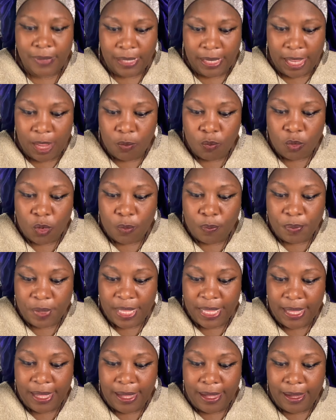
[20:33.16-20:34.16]
It will
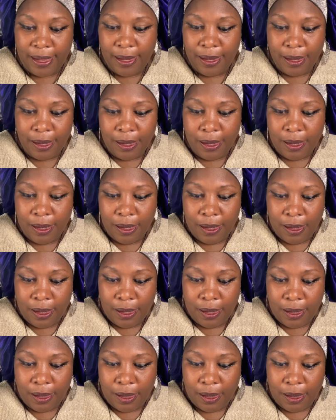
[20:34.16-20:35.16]
be
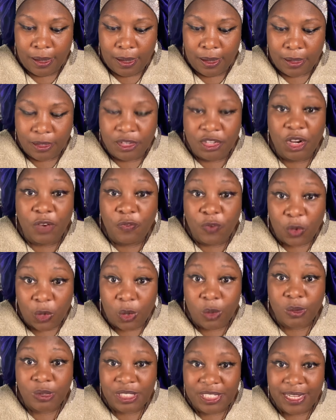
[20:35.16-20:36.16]

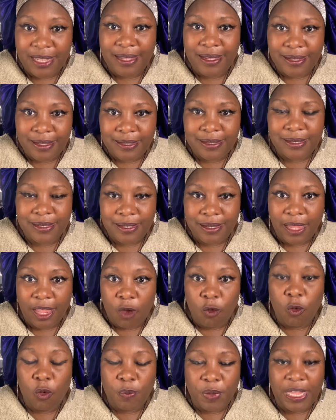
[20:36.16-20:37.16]
difficulties, it
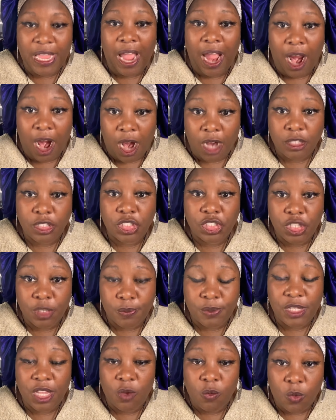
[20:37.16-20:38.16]
will be
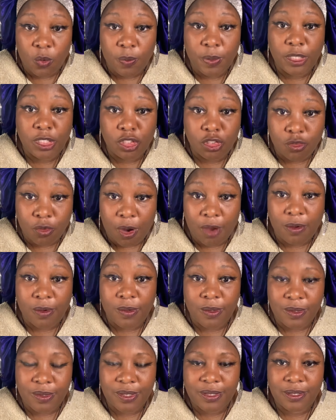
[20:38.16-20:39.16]
hardships, it will be
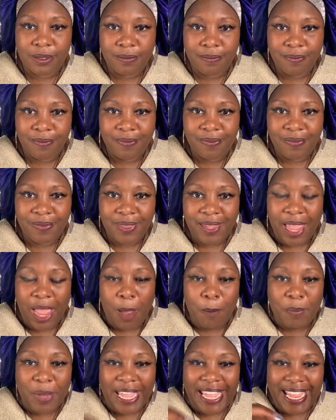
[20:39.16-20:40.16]
struggles.
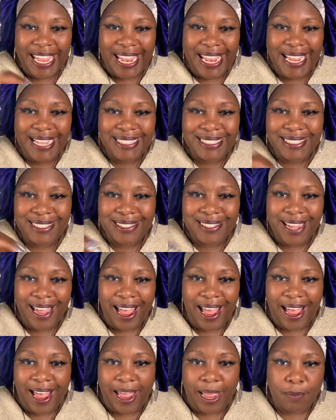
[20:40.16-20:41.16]
But each
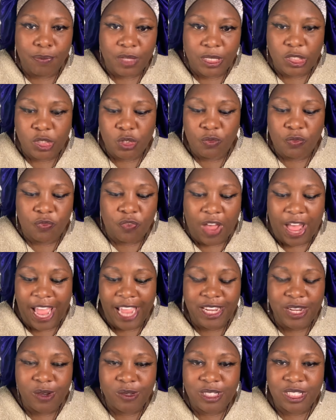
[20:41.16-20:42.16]
time that you
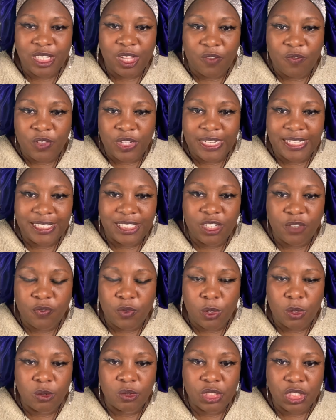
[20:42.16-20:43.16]
find yourself in a
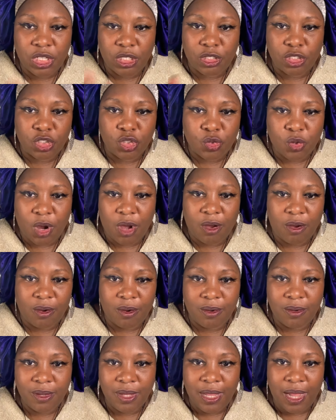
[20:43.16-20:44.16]
difficulty or struggle,
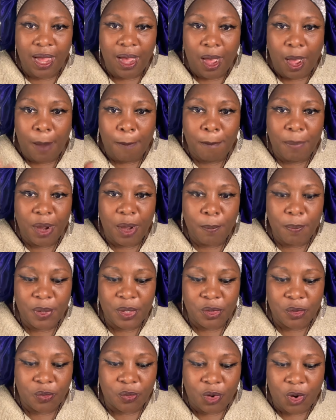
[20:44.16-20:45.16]
a bump
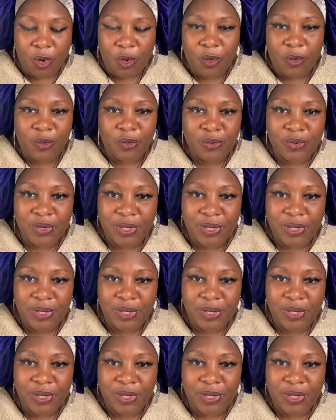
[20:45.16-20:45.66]
in the road,